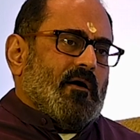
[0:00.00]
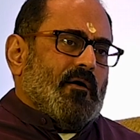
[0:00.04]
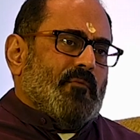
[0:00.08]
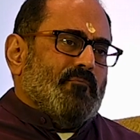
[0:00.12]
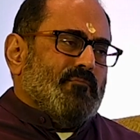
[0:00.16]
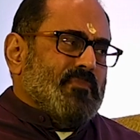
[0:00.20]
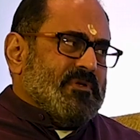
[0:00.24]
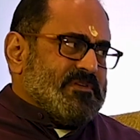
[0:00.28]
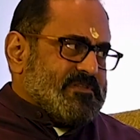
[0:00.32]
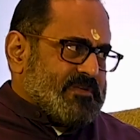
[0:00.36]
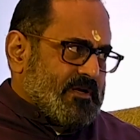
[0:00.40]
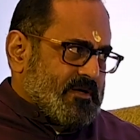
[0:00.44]

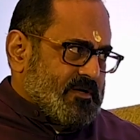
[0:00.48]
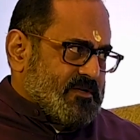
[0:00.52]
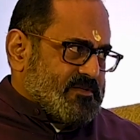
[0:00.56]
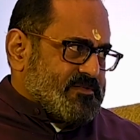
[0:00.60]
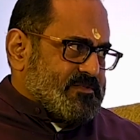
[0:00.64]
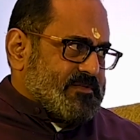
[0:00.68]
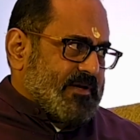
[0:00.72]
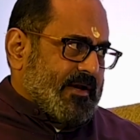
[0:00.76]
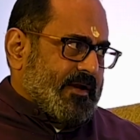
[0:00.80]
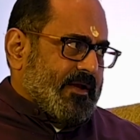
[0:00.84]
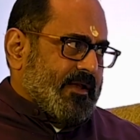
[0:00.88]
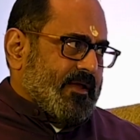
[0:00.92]

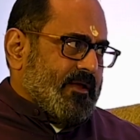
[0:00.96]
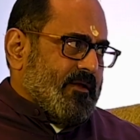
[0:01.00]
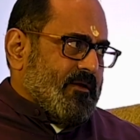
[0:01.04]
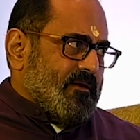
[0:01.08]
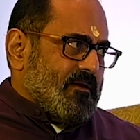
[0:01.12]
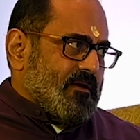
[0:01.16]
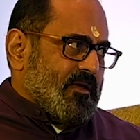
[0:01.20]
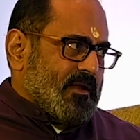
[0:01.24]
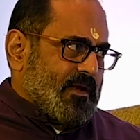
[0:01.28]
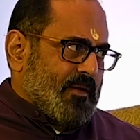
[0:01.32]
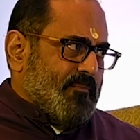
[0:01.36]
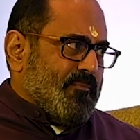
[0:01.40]
misunderstanding,
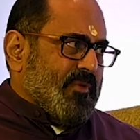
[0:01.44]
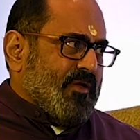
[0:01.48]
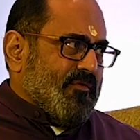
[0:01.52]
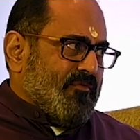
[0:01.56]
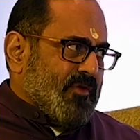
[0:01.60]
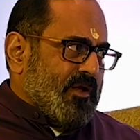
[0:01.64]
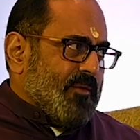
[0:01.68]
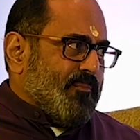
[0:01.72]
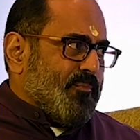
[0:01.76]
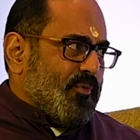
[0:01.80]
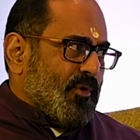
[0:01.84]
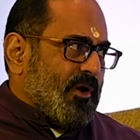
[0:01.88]
and I'm being
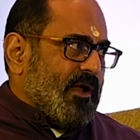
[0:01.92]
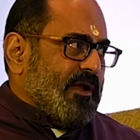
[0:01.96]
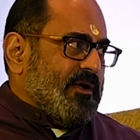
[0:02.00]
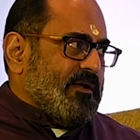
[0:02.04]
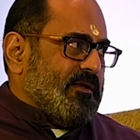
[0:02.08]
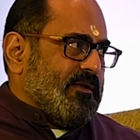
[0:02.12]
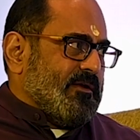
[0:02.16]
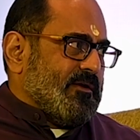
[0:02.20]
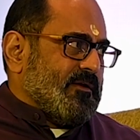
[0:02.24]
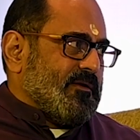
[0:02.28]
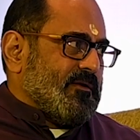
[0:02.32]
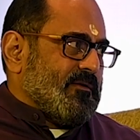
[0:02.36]
very
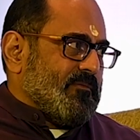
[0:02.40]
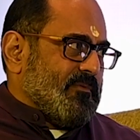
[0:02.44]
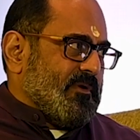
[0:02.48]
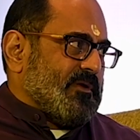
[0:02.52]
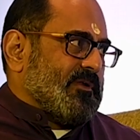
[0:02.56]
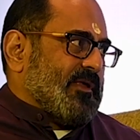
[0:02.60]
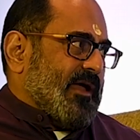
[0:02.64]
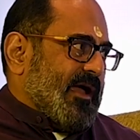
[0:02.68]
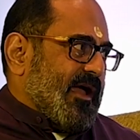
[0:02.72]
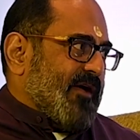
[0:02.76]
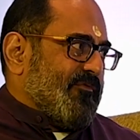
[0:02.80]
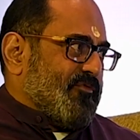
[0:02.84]
polite here
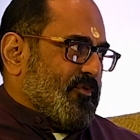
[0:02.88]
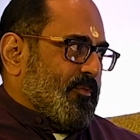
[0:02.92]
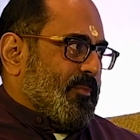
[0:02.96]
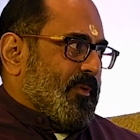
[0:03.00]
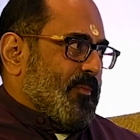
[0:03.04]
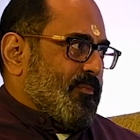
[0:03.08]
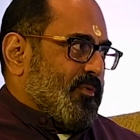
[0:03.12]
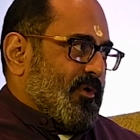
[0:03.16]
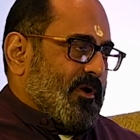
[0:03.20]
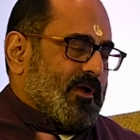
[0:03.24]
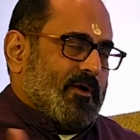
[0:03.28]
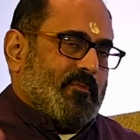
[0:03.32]
because I have to be
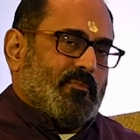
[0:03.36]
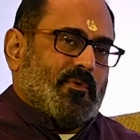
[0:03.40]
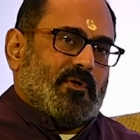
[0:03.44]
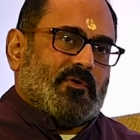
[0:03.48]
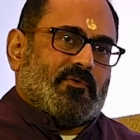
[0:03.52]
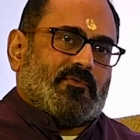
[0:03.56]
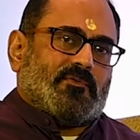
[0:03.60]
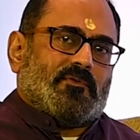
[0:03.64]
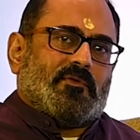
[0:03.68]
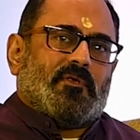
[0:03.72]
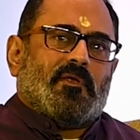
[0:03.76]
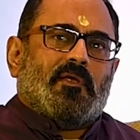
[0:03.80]
polite
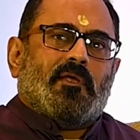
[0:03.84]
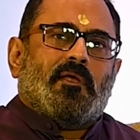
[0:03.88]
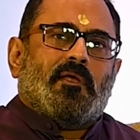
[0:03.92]
because